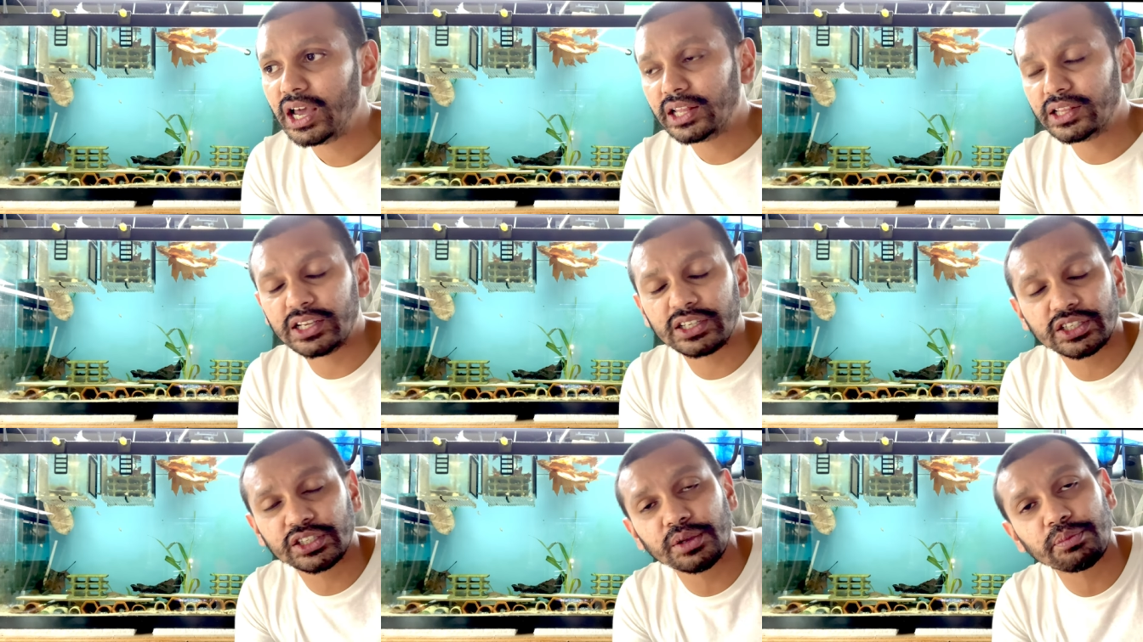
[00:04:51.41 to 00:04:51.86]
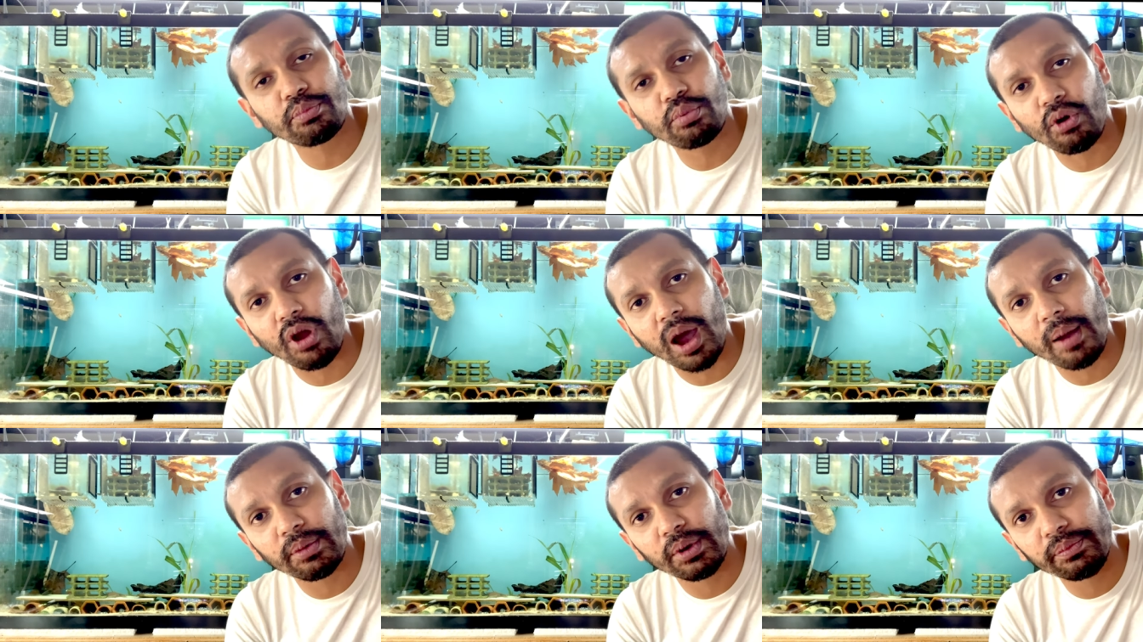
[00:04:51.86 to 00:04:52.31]
This is a
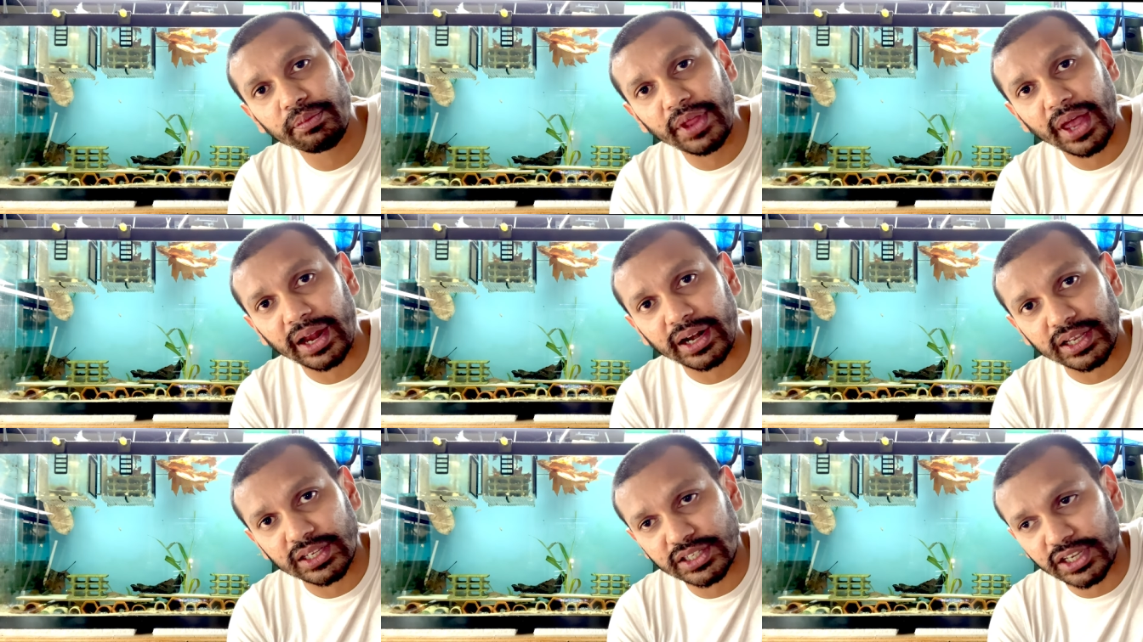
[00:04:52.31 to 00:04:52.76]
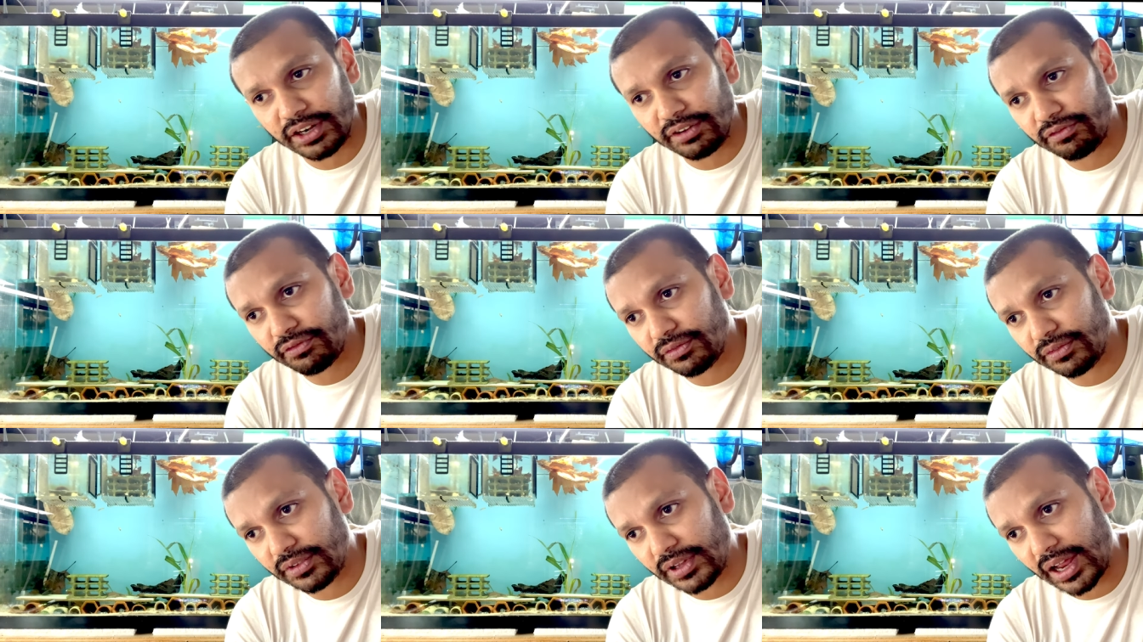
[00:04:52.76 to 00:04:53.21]
problem that is in,
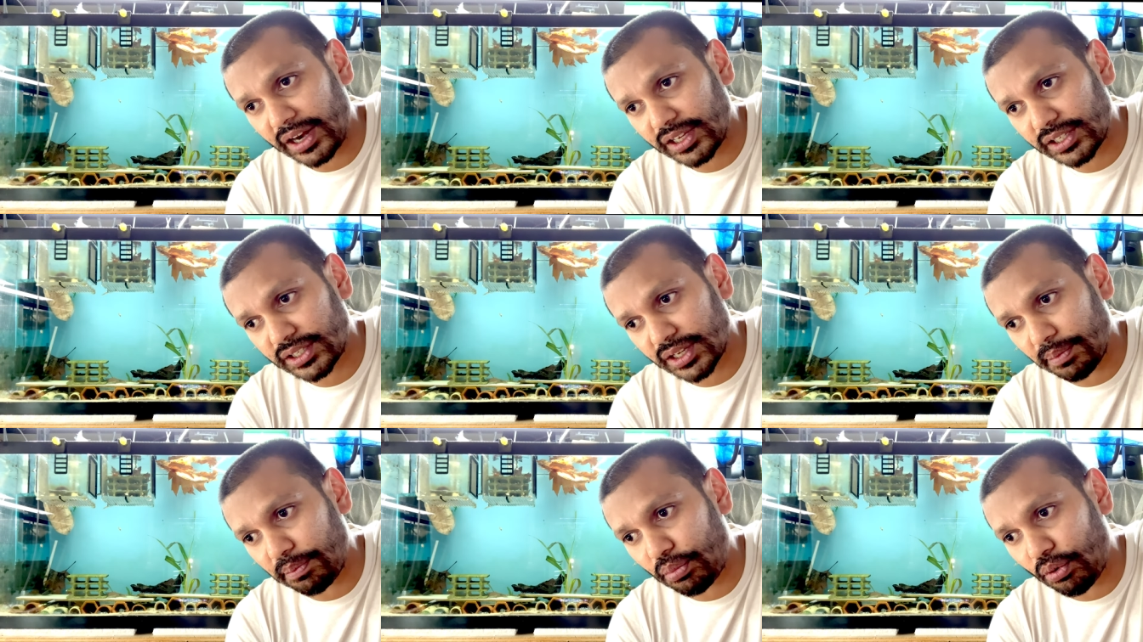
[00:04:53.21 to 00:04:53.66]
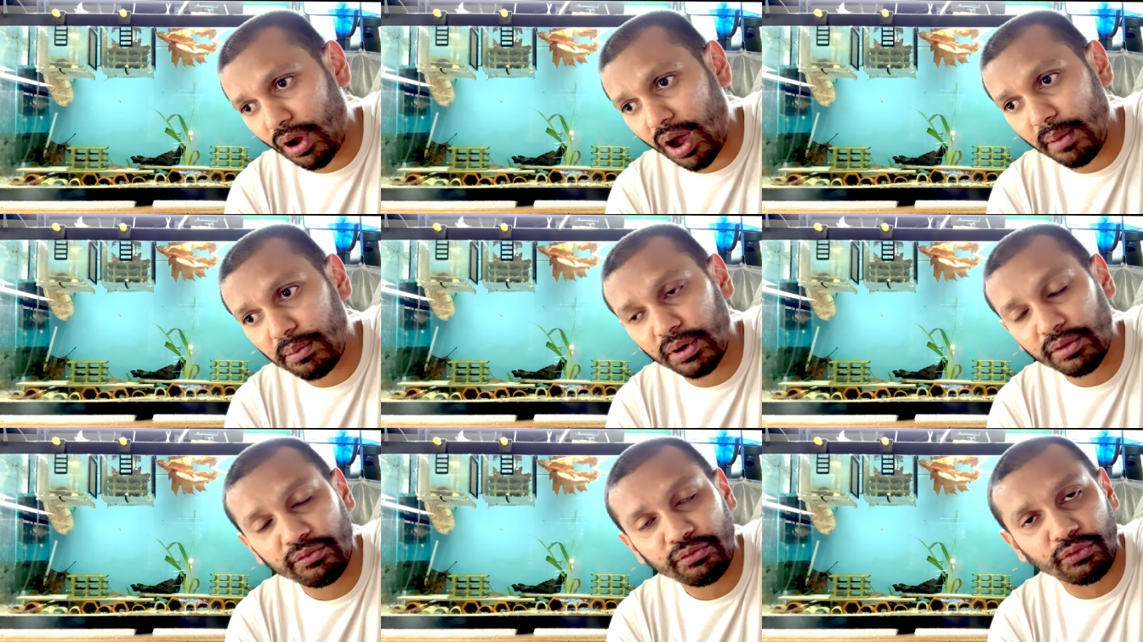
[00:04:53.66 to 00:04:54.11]
that is a
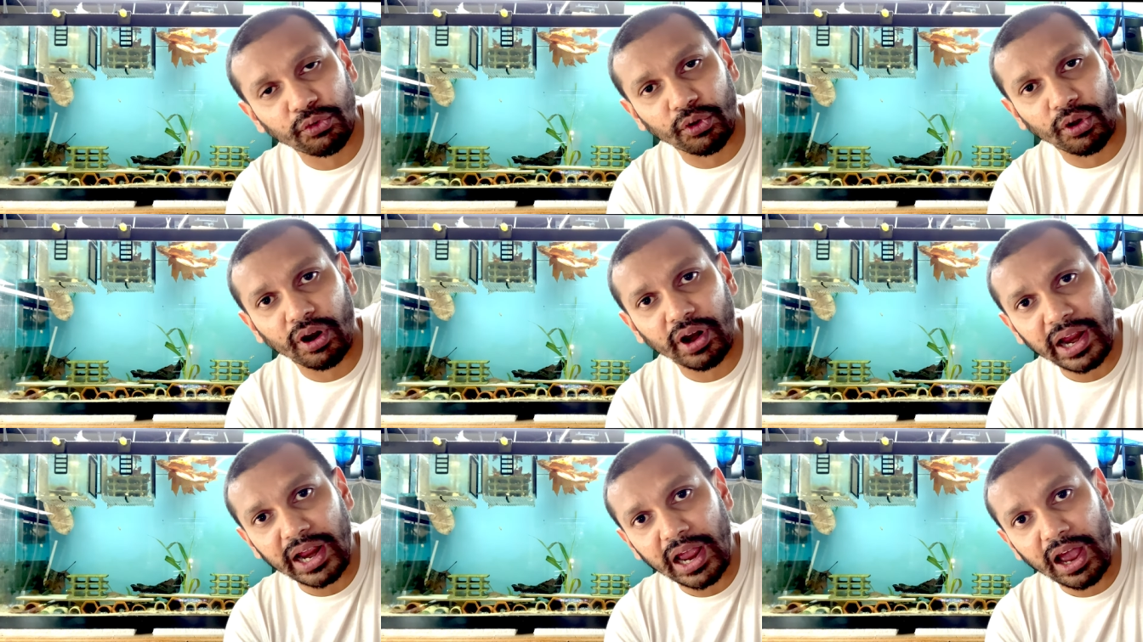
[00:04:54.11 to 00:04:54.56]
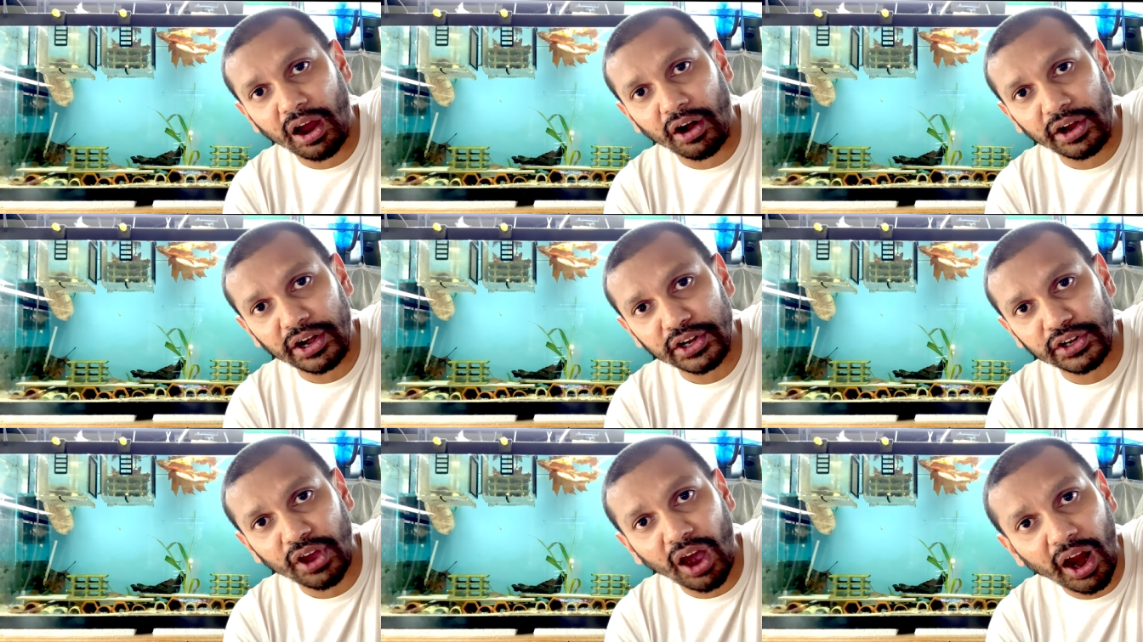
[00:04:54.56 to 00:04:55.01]
problem for our
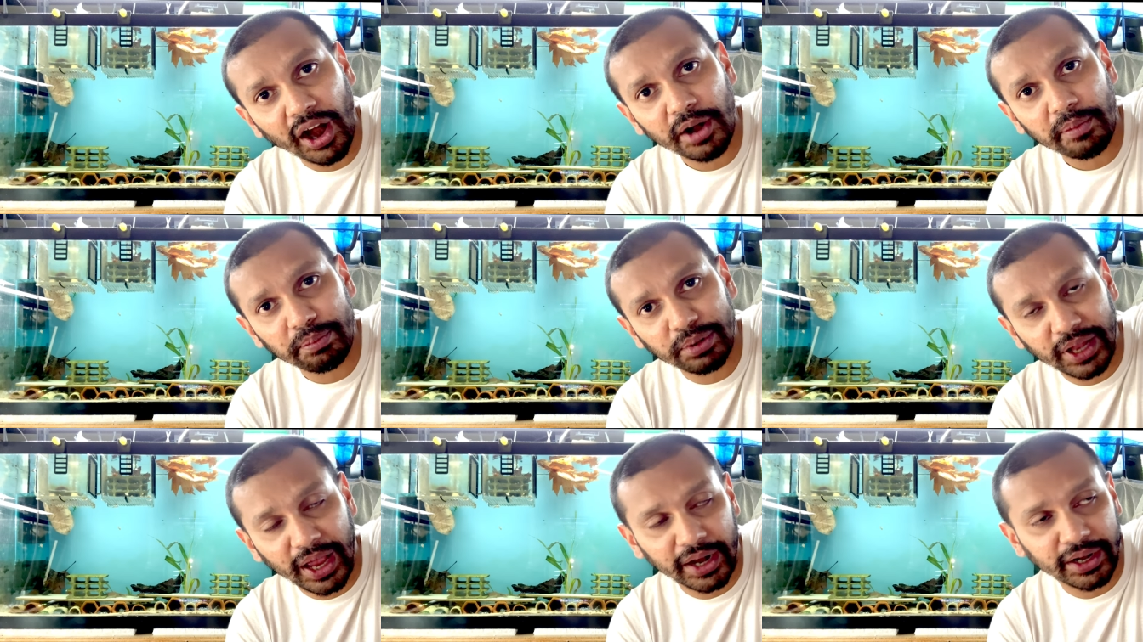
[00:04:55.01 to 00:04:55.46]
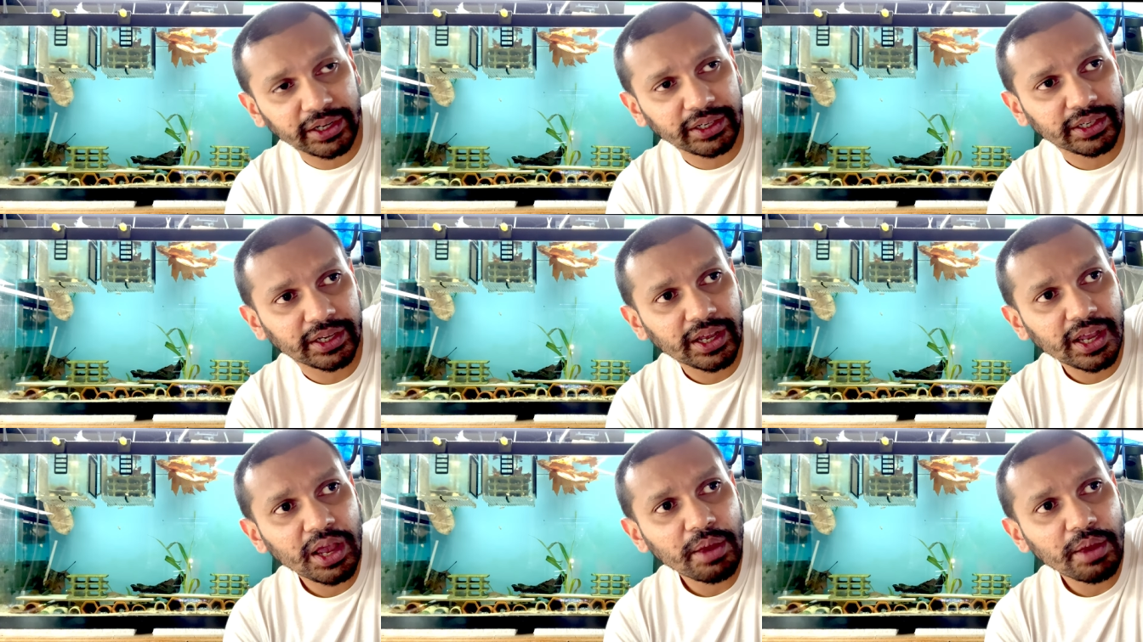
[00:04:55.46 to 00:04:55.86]
entire planet.